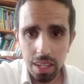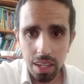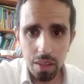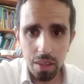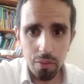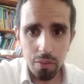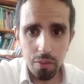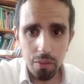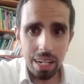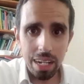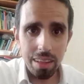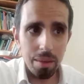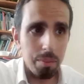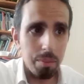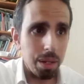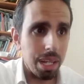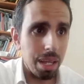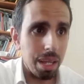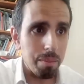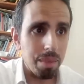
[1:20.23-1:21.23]
In fact, he
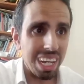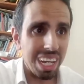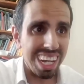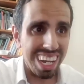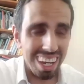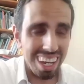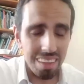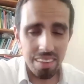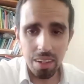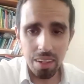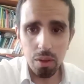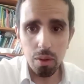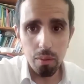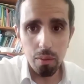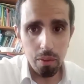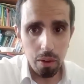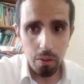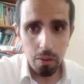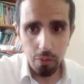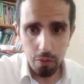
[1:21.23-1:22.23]
became the chazan of a
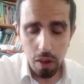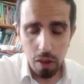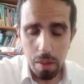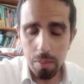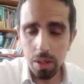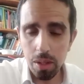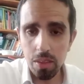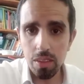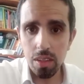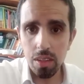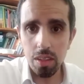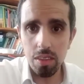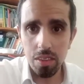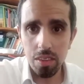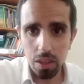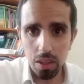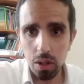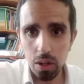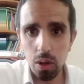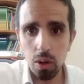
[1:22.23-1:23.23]
very famous
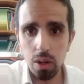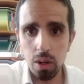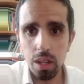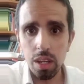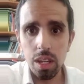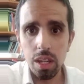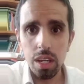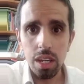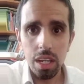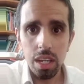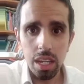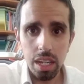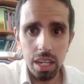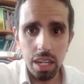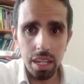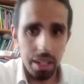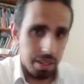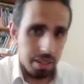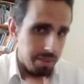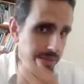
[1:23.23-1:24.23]
synagogue
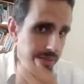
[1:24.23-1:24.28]
in